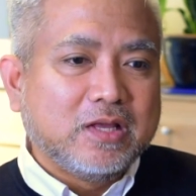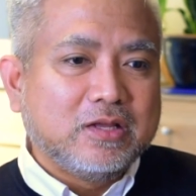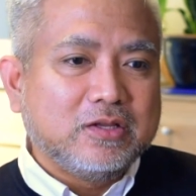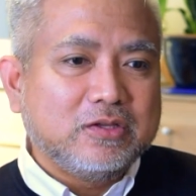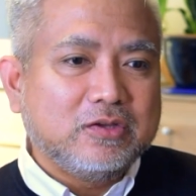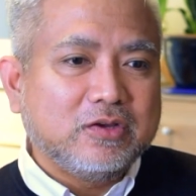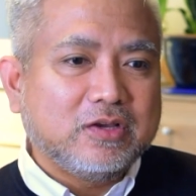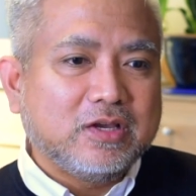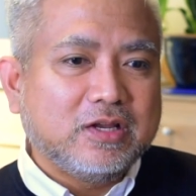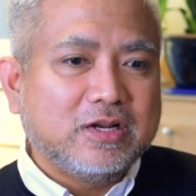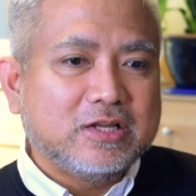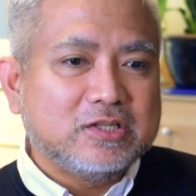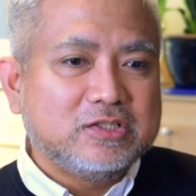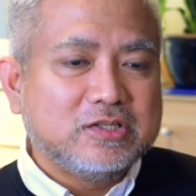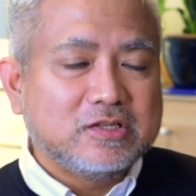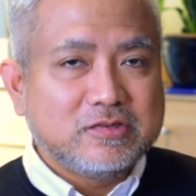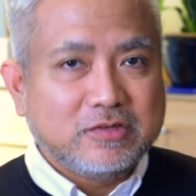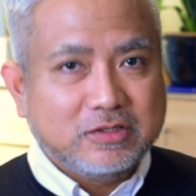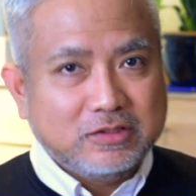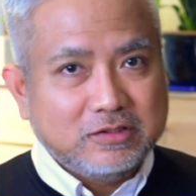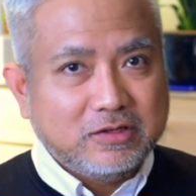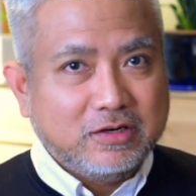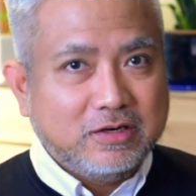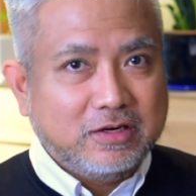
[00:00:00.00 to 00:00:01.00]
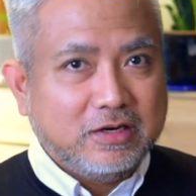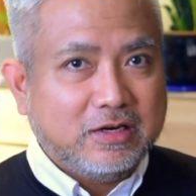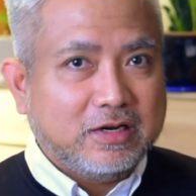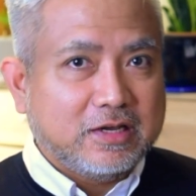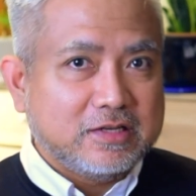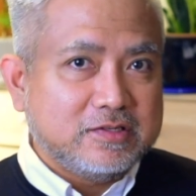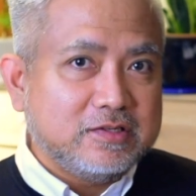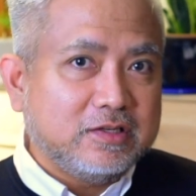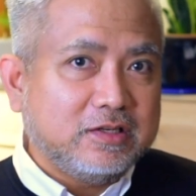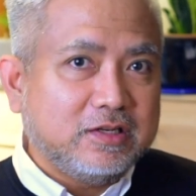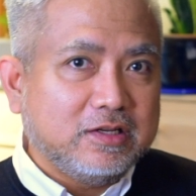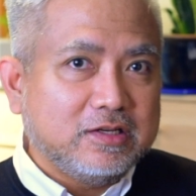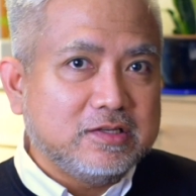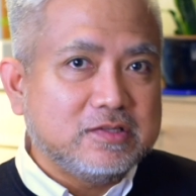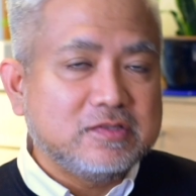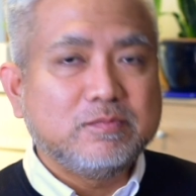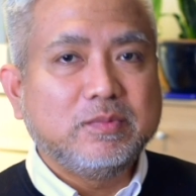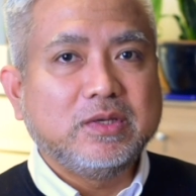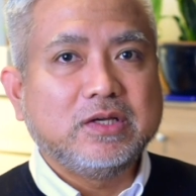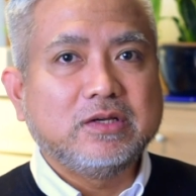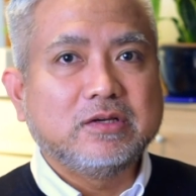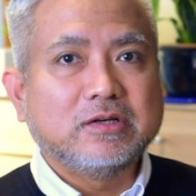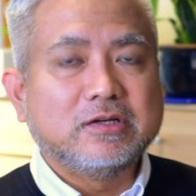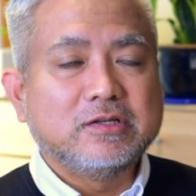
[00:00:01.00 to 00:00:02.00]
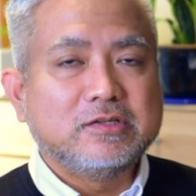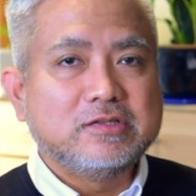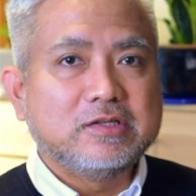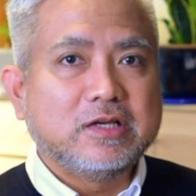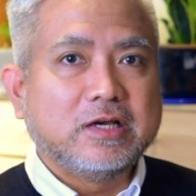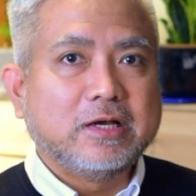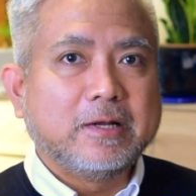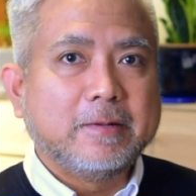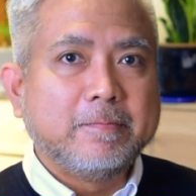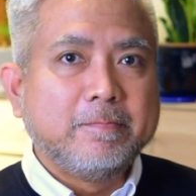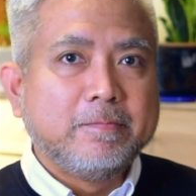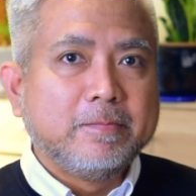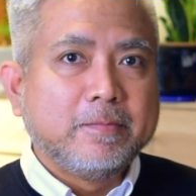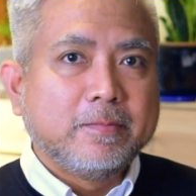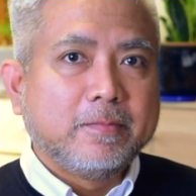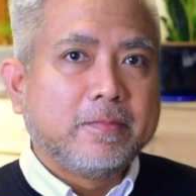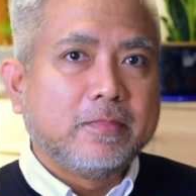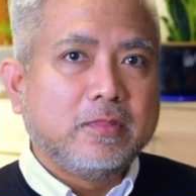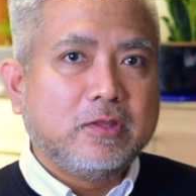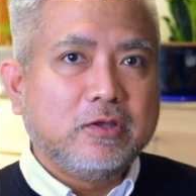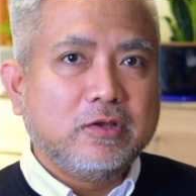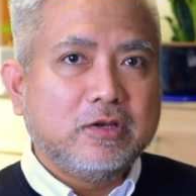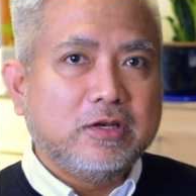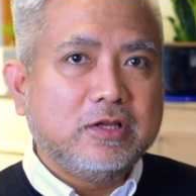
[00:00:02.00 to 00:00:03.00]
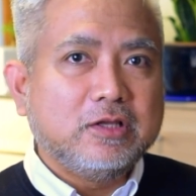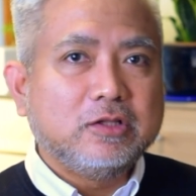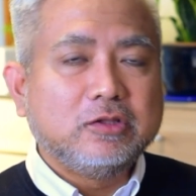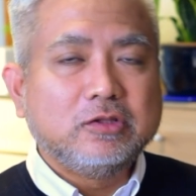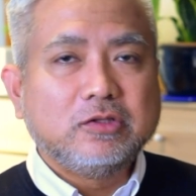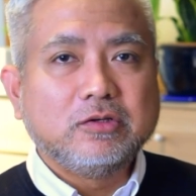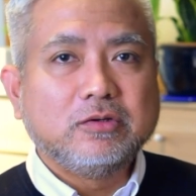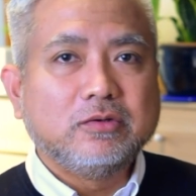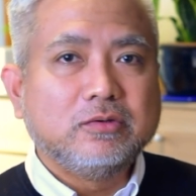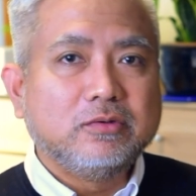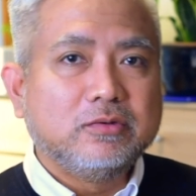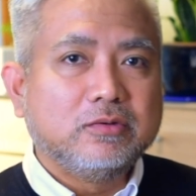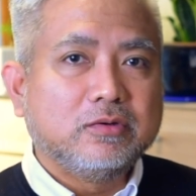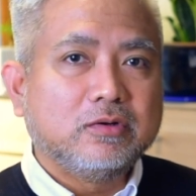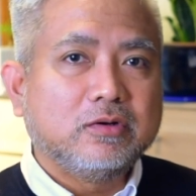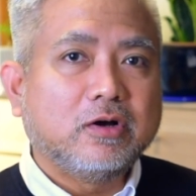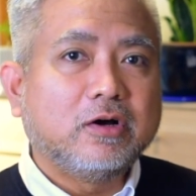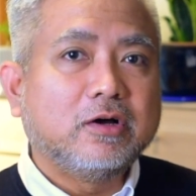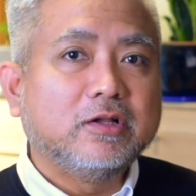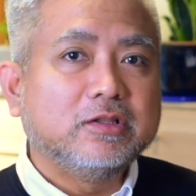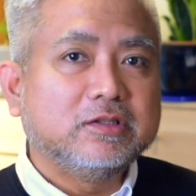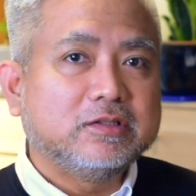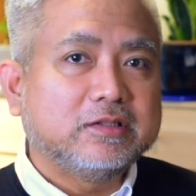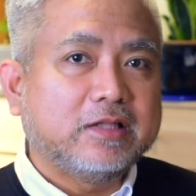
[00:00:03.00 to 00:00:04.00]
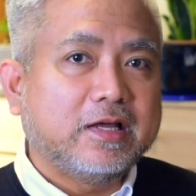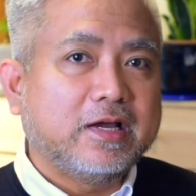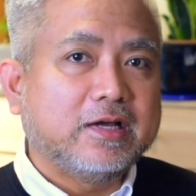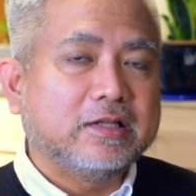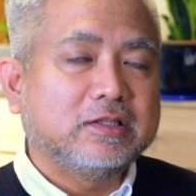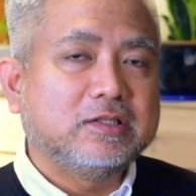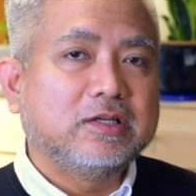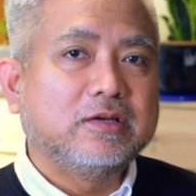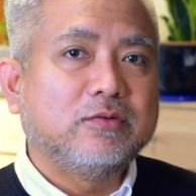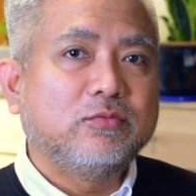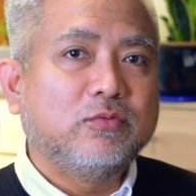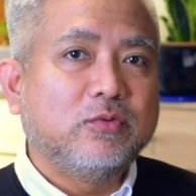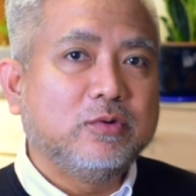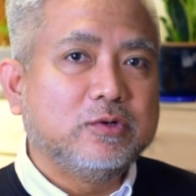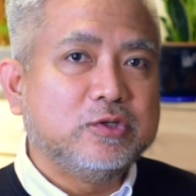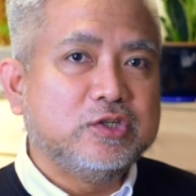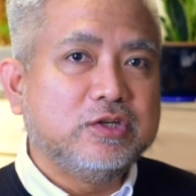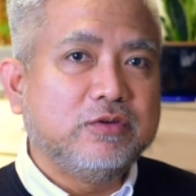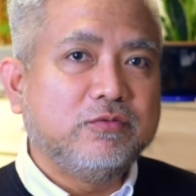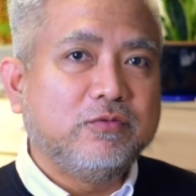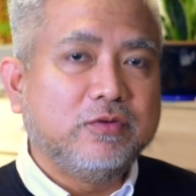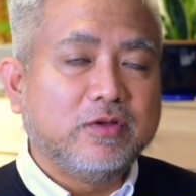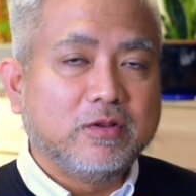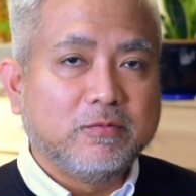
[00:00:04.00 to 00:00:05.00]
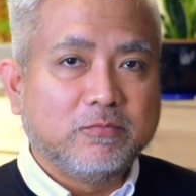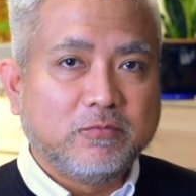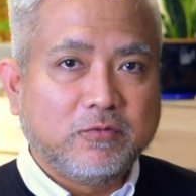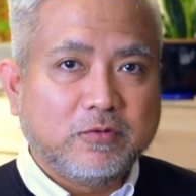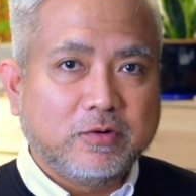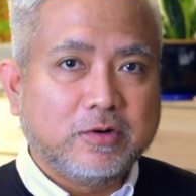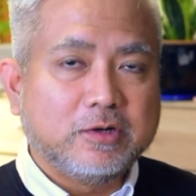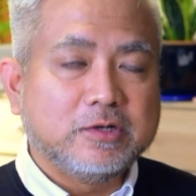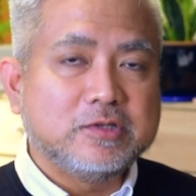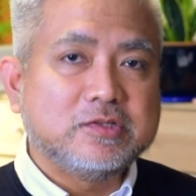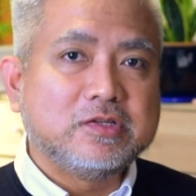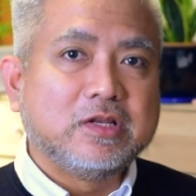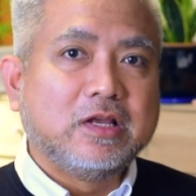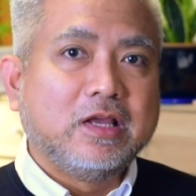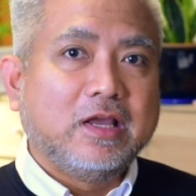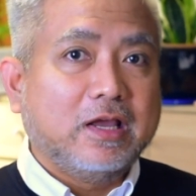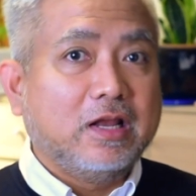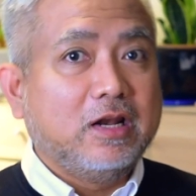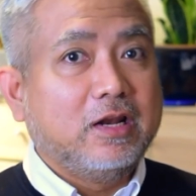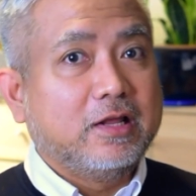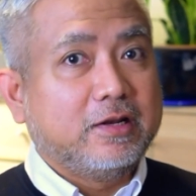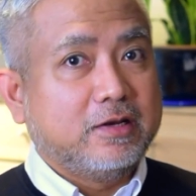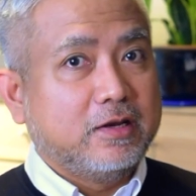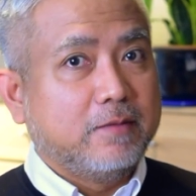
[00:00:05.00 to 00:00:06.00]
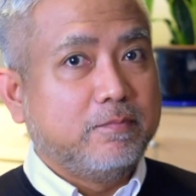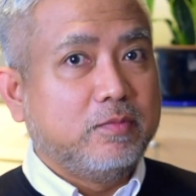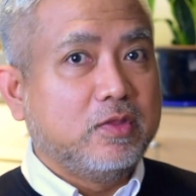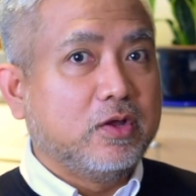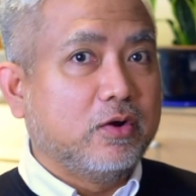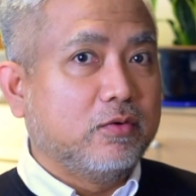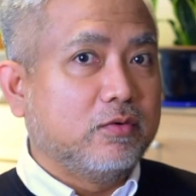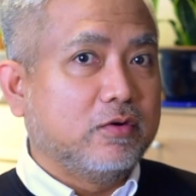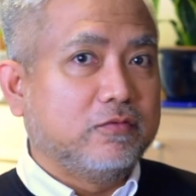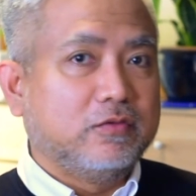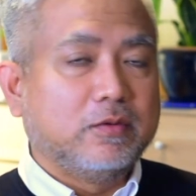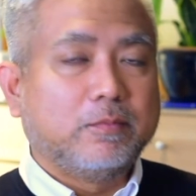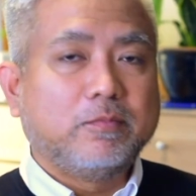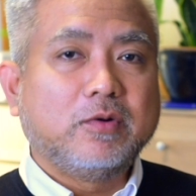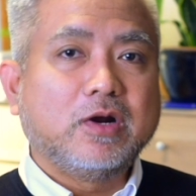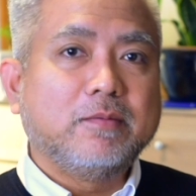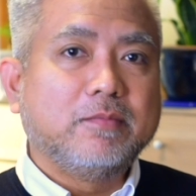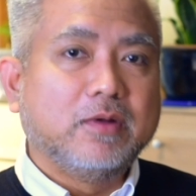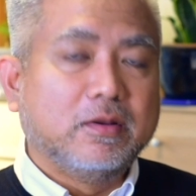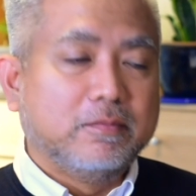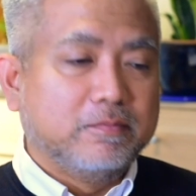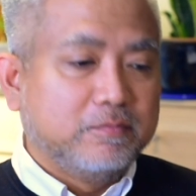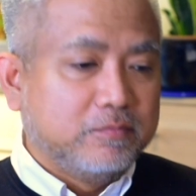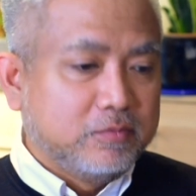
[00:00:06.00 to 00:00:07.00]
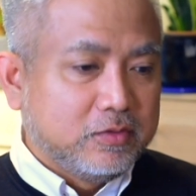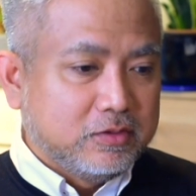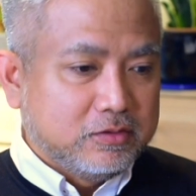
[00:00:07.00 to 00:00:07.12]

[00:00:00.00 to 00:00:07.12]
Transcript: you cannot just return it as it is because you need to contact Fujifilm first and let them know of the problem.